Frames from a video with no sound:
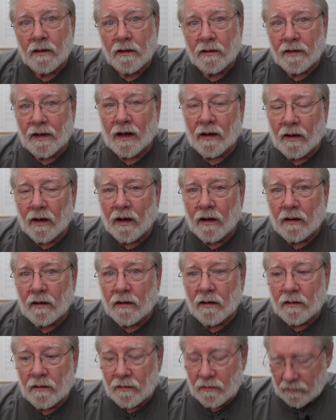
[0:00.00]
Now,
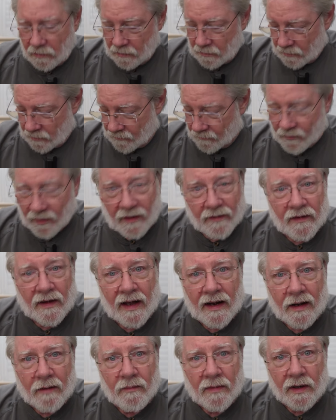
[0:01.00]
and by
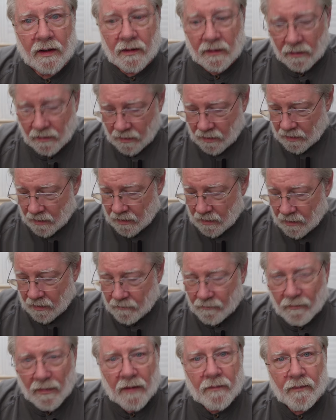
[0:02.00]
that I mean,
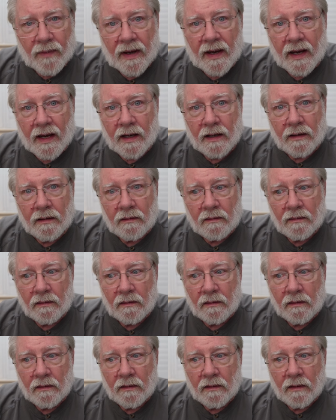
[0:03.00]
my pain
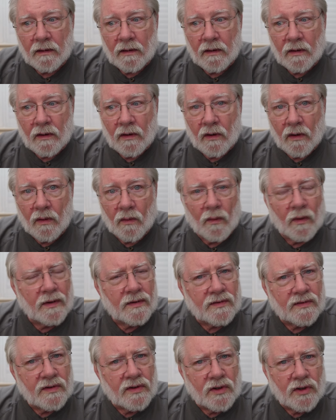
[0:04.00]

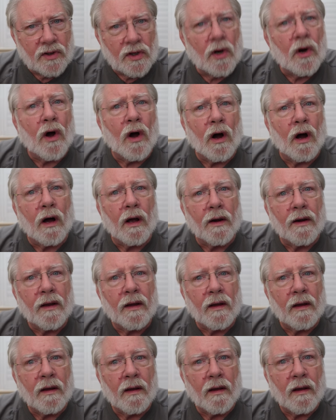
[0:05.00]
was gone
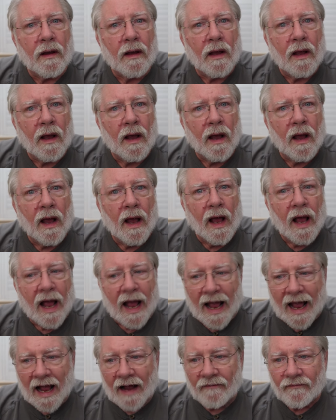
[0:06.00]

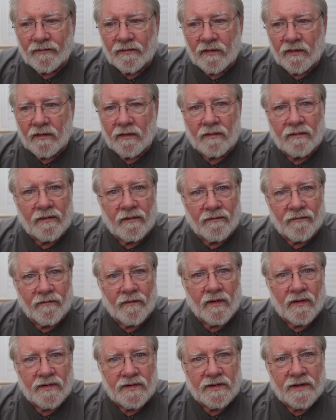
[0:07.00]
after the
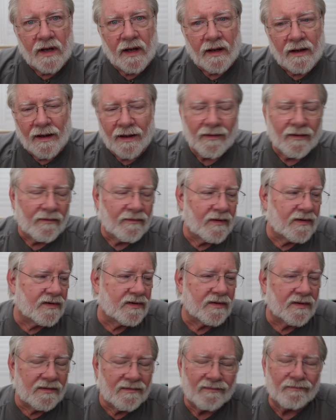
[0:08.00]
first day. I'm going, this
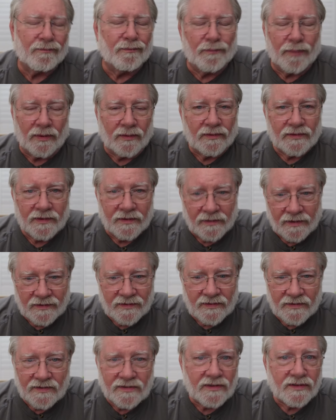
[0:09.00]
is bullshit. This
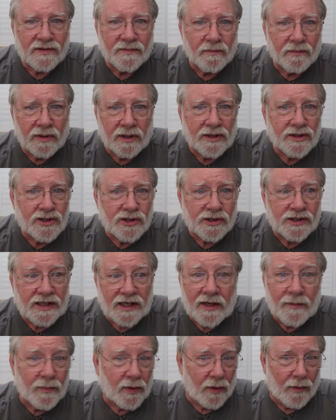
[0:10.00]
is just
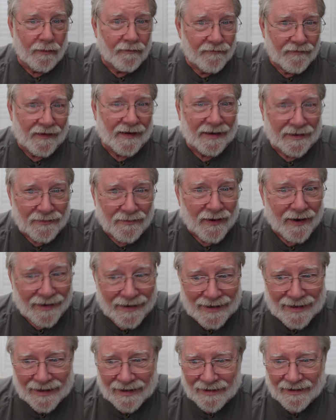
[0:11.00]
placebo effect,
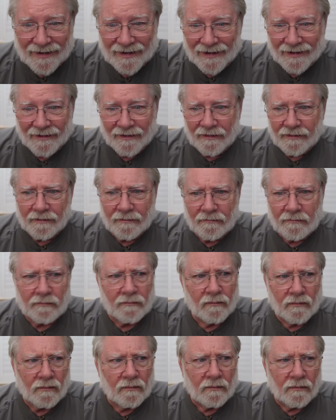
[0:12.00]
right?
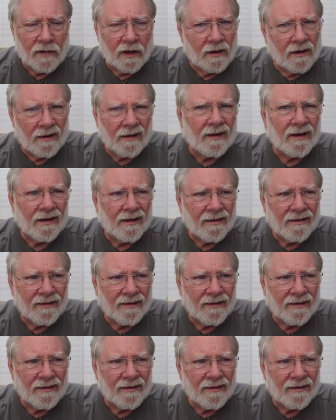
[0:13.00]
Huh?